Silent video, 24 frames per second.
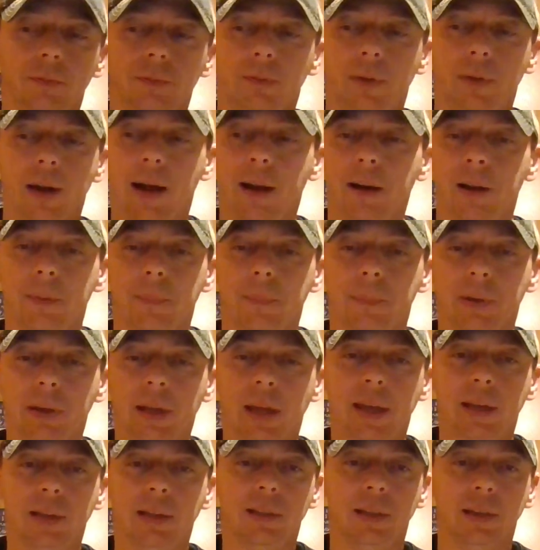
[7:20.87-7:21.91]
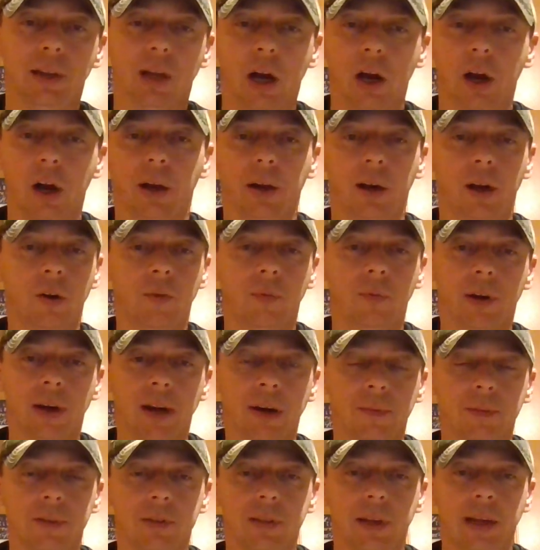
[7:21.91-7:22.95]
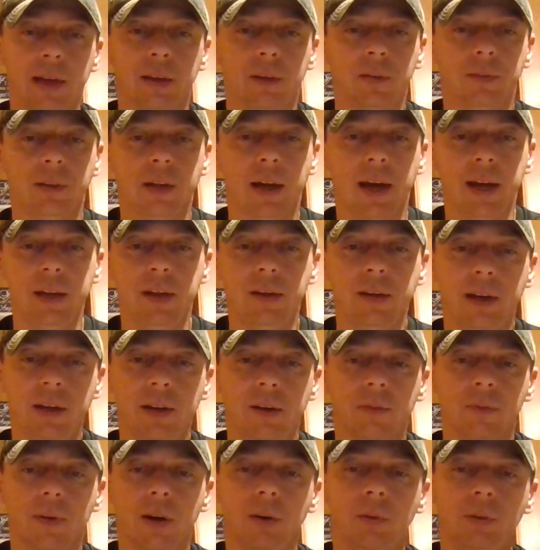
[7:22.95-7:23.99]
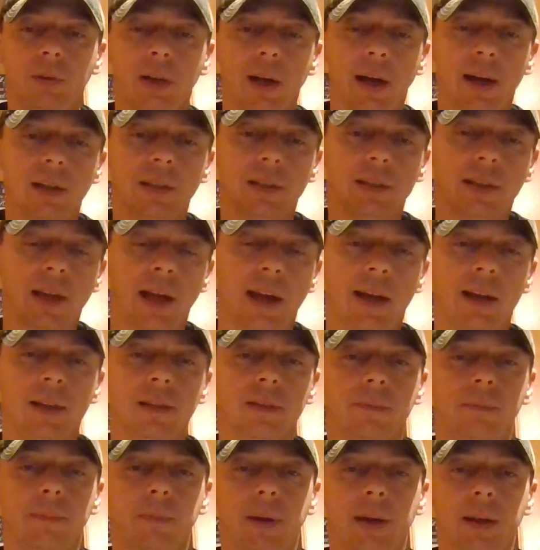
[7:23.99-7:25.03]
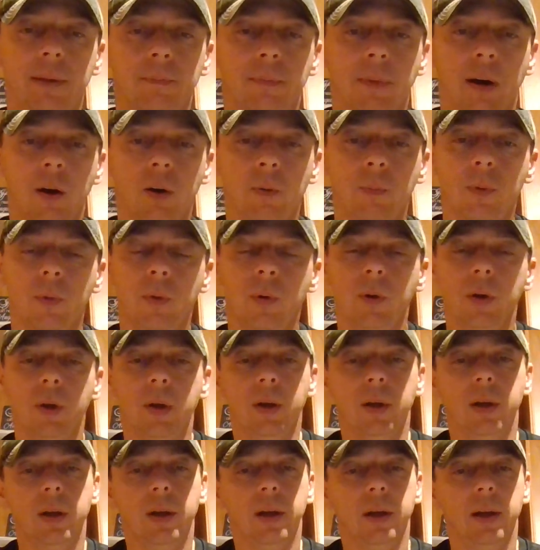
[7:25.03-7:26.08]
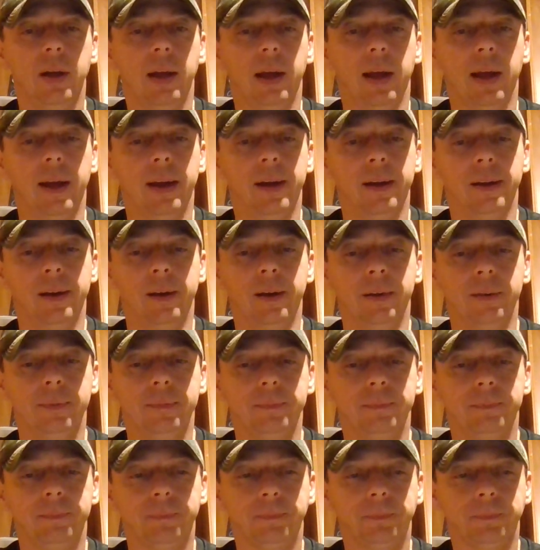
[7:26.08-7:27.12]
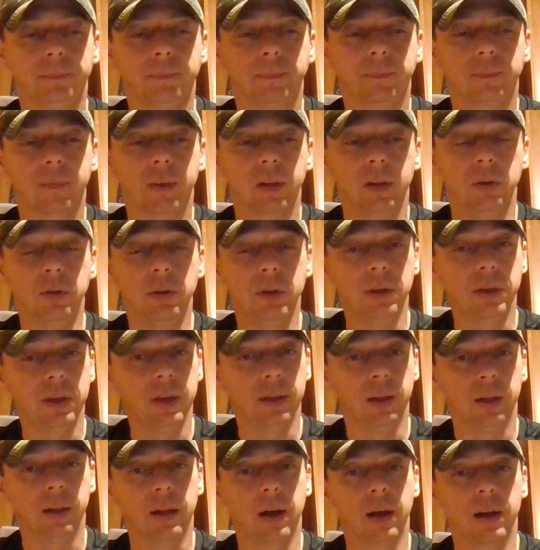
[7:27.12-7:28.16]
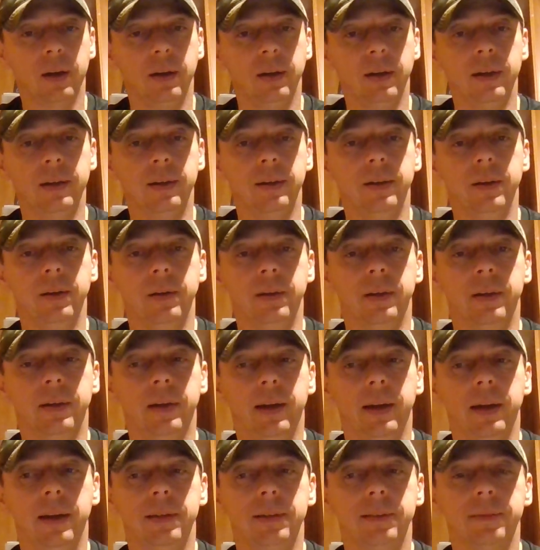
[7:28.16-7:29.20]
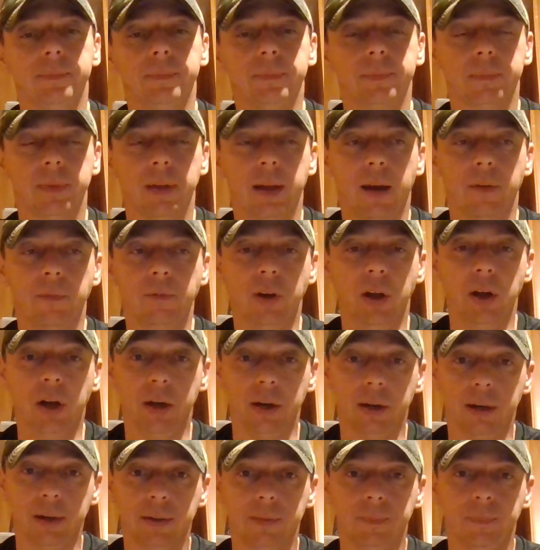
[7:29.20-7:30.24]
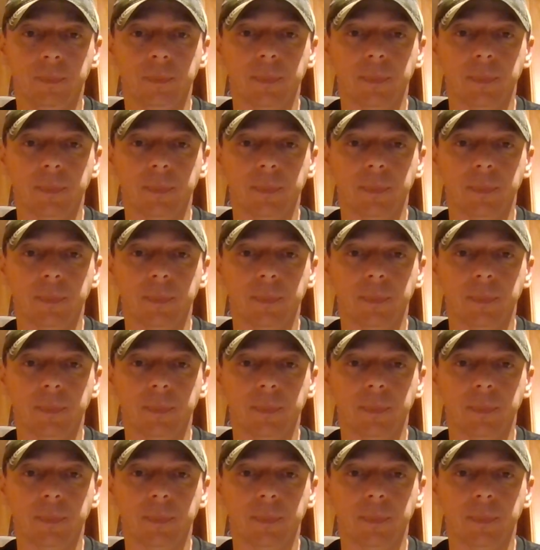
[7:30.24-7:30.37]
right up against it, hunting over it every single day. You need to rotate stands and be mobile, and you can kill a lot of deer doing this. I've done it.